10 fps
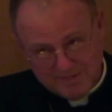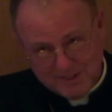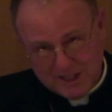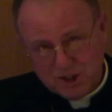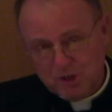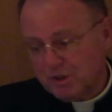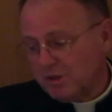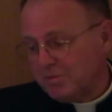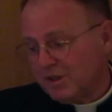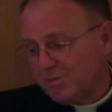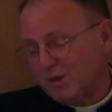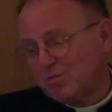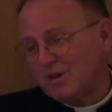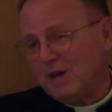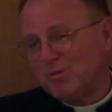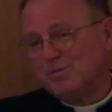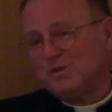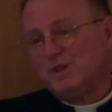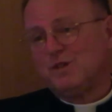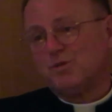That's going to be a big
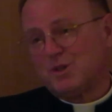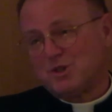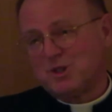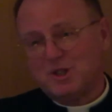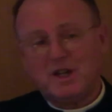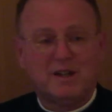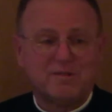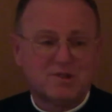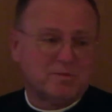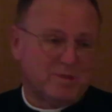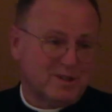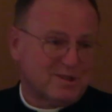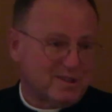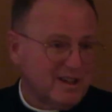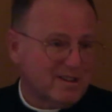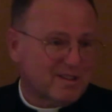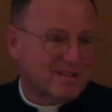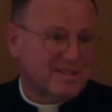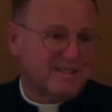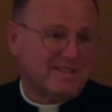problem for the Society of St. Pius X.
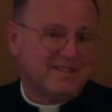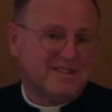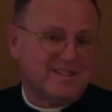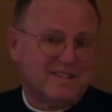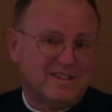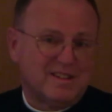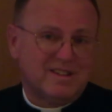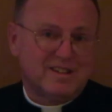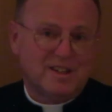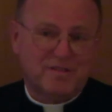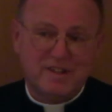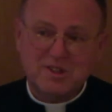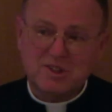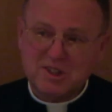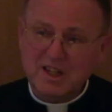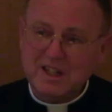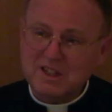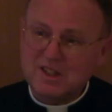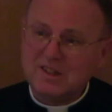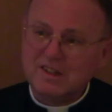If he's a
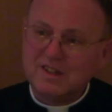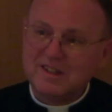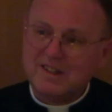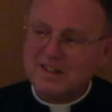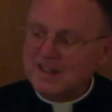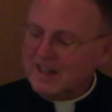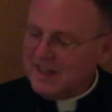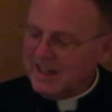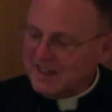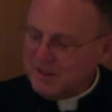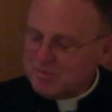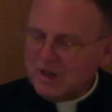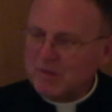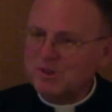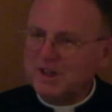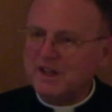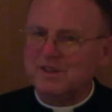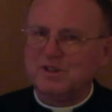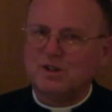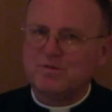saint, and he
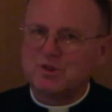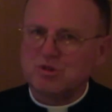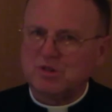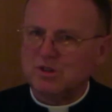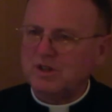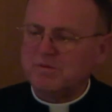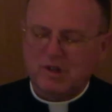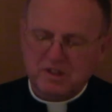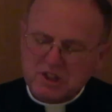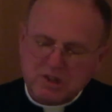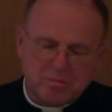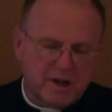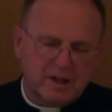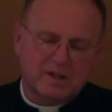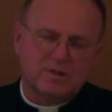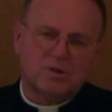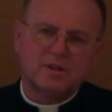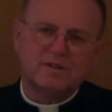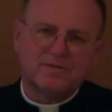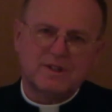promulgated the Novus Ordo and participated in
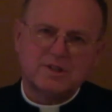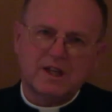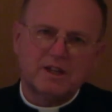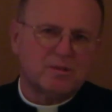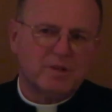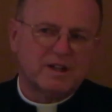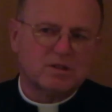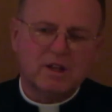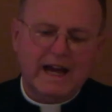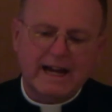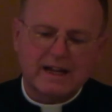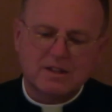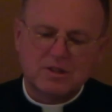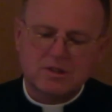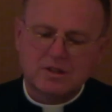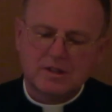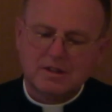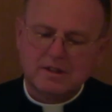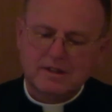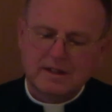all of these ecumenical acts,
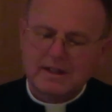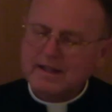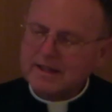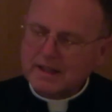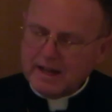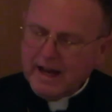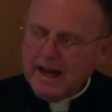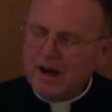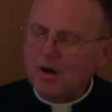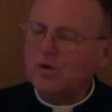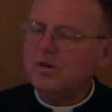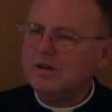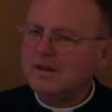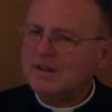then how